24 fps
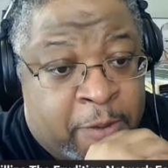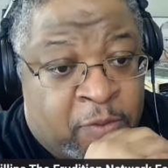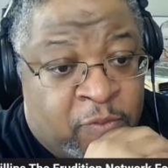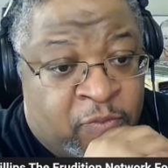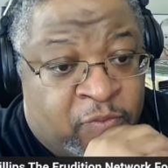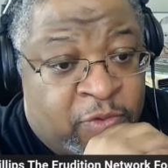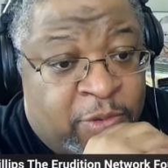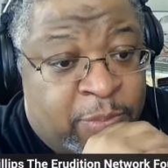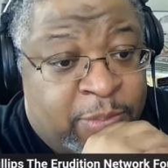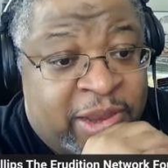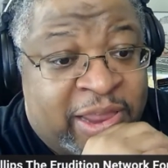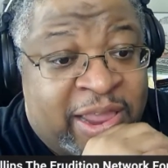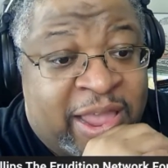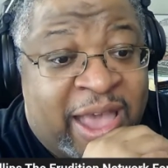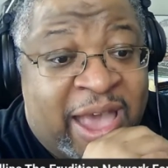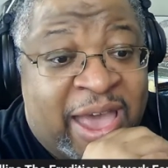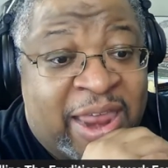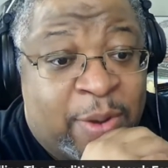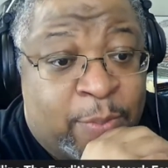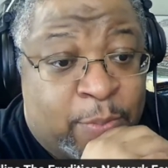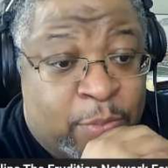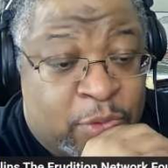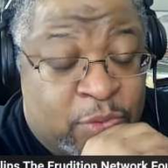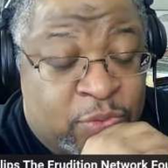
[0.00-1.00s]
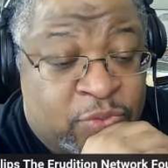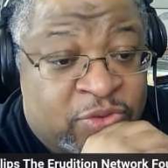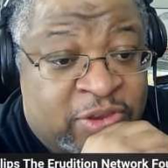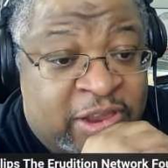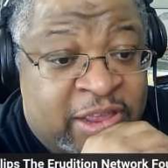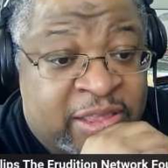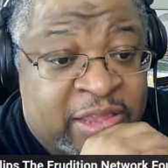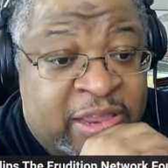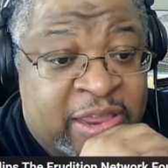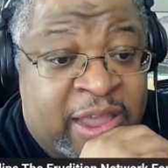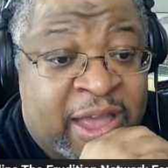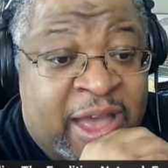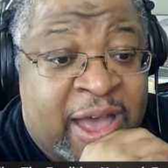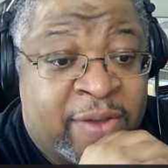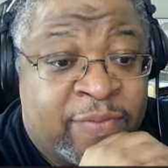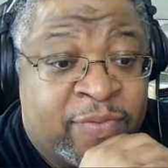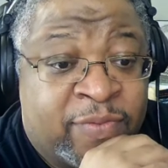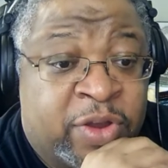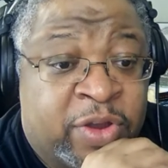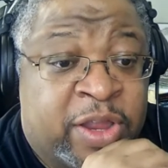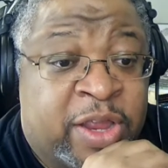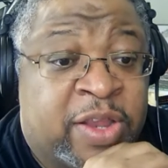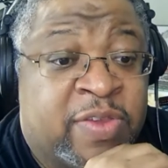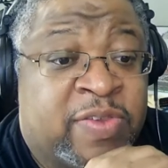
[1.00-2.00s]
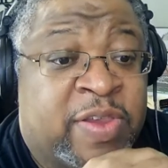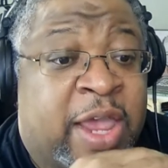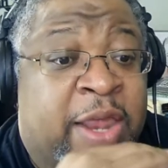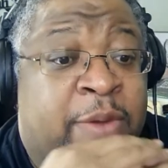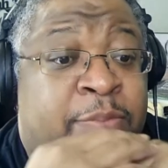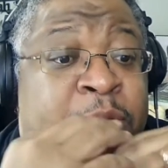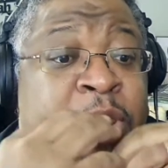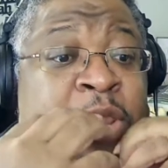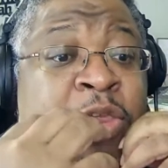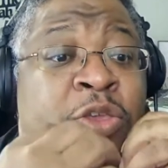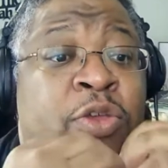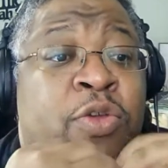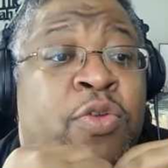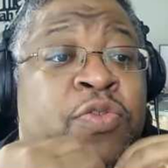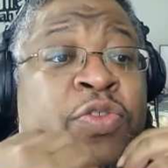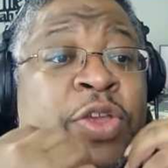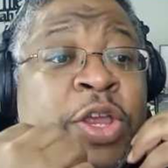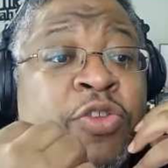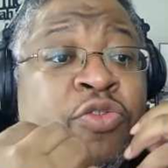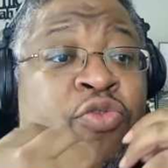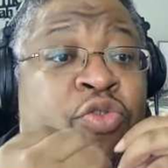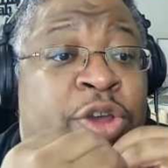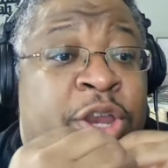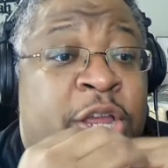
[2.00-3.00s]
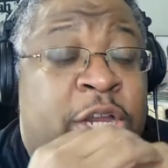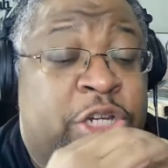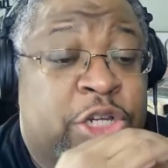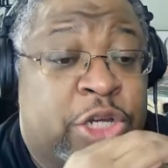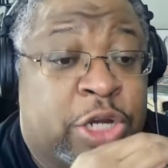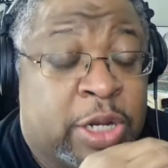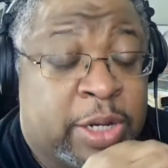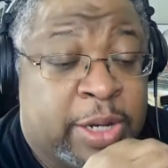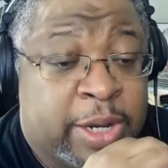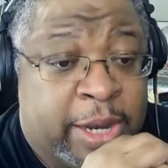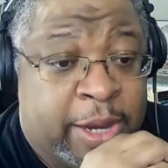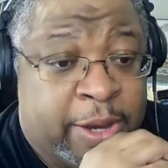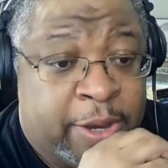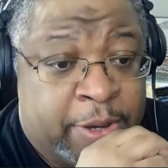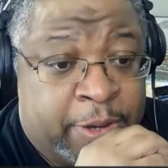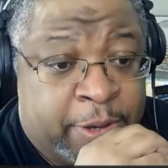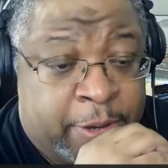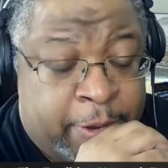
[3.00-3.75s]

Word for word: from the animals that the Africans had been using traditionally